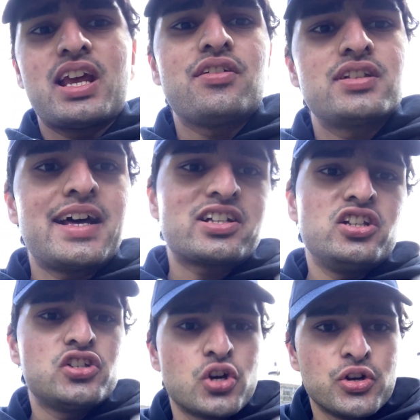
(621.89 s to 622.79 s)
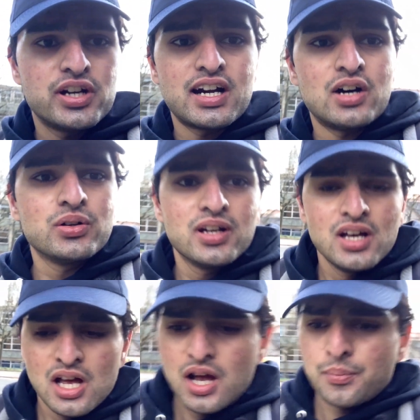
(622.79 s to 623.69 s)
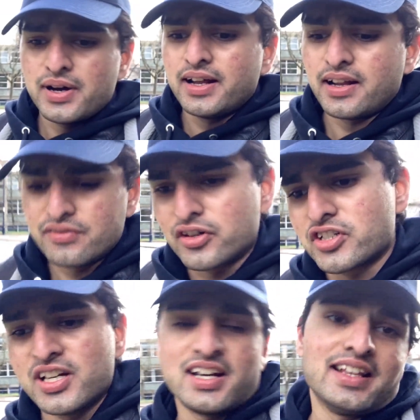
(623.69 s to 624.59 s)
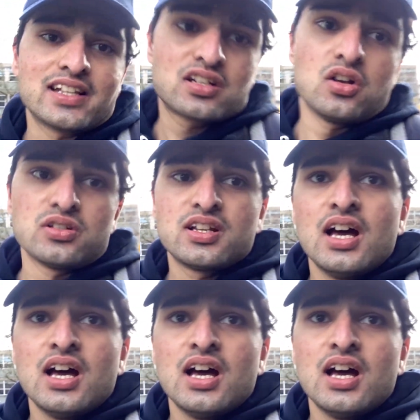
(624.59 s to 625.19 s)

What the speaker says: caves and they actually show you around, but unfortunately that's closed.